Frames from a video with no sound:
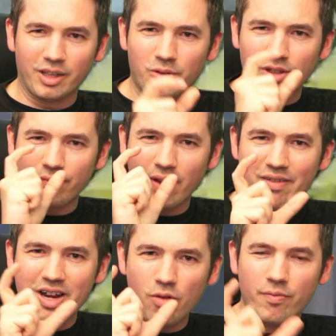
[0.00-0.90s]
there was a
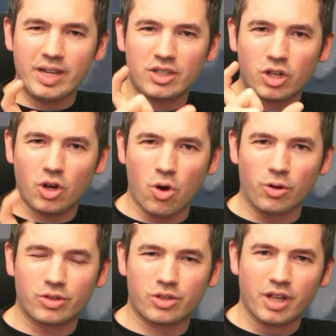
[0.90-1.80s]
very obvious
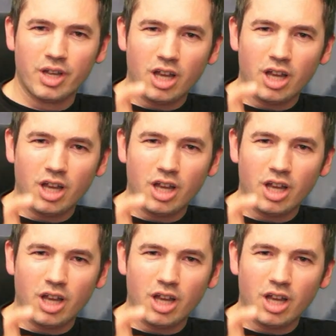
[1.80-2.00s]
cut